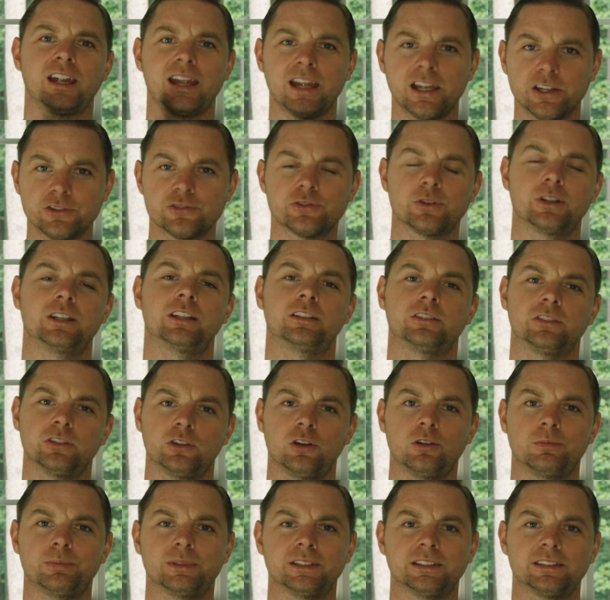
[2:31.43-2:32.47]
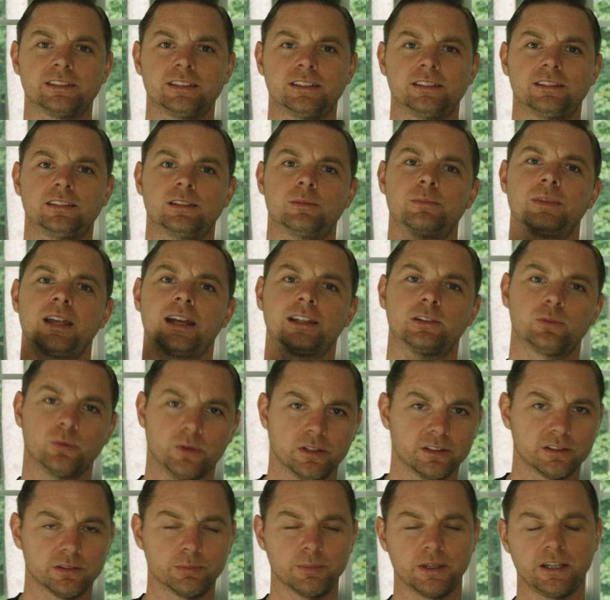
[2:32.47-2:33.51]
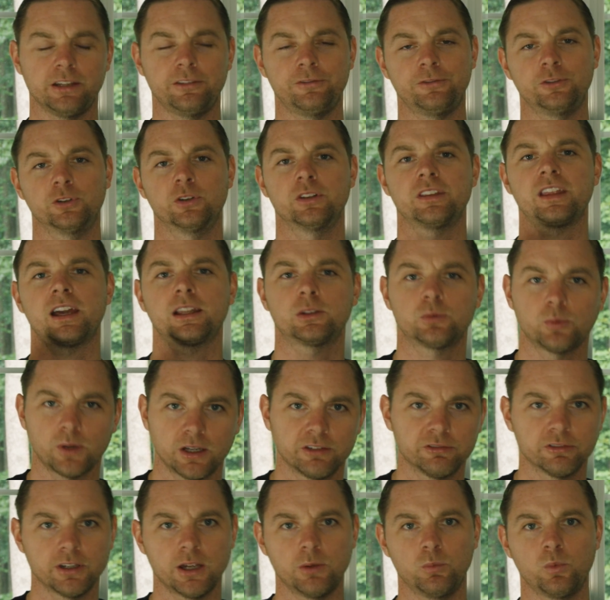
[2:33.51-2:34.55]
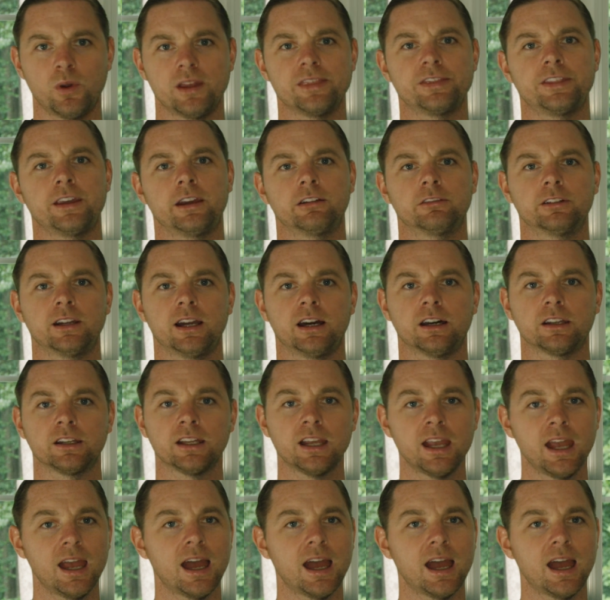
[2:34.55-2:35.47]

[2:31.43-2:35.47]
Android is an open system. That's what it's made for. That's why Red went that route.